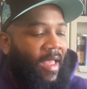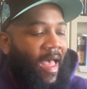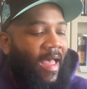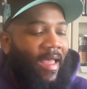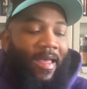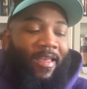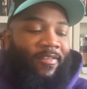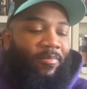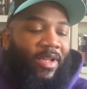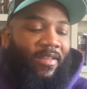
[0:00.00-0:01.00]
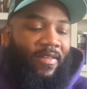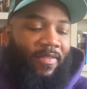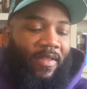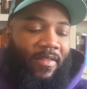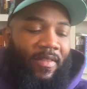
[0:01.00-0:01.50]
I ask because I
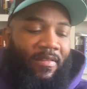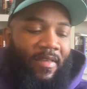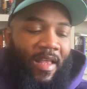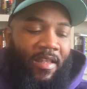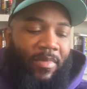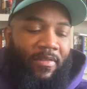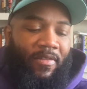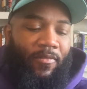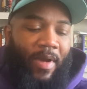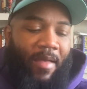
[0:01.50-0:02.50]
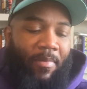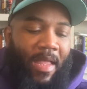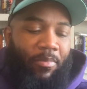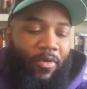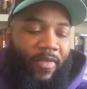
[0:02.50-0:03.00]
think these elements of rap
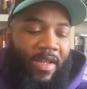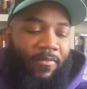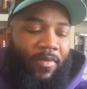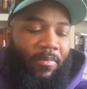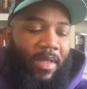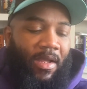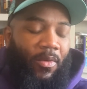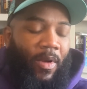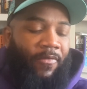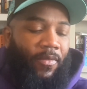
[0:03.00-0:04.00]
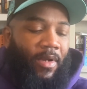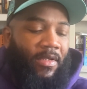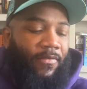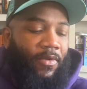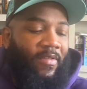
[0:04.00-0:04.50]
might prevent it from being a
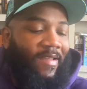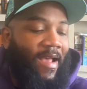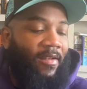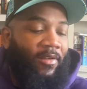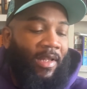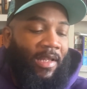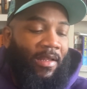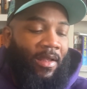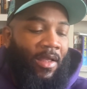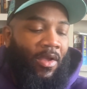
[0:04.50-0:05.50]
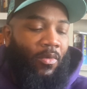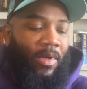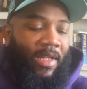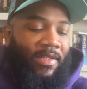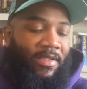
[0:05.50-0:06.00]
referent for scholarly,
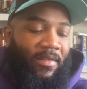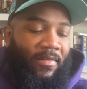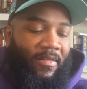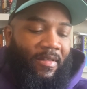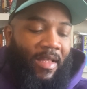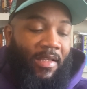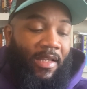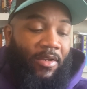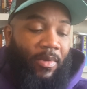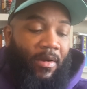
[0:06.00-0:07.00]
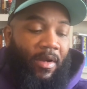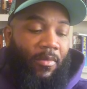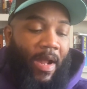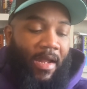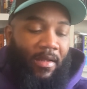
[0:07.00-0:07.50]
religious, and literary
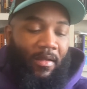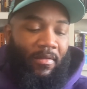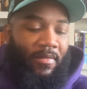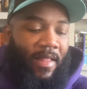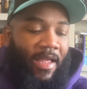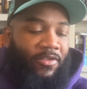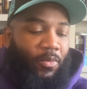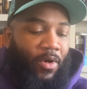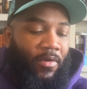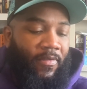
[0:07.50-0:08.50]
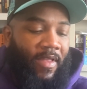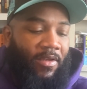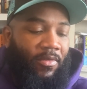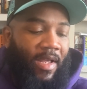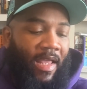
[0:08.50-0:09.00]
writing slash works that
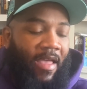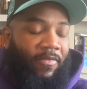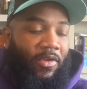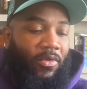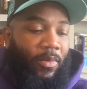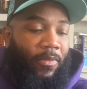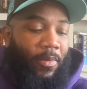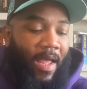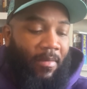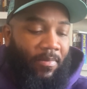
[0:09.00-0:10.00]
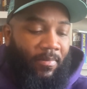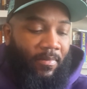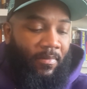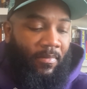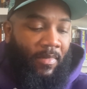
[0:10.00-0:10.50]
do not have to do with rap.
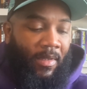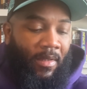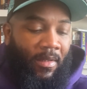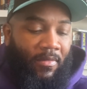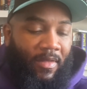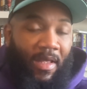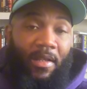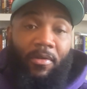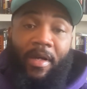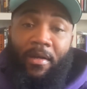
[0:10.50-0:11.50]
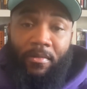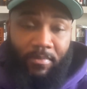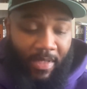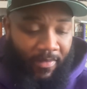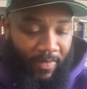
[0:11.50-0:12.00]
There's a LOL
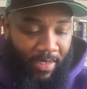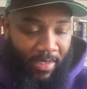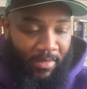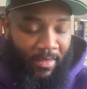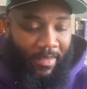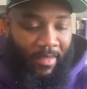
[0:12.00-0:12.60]
at the end.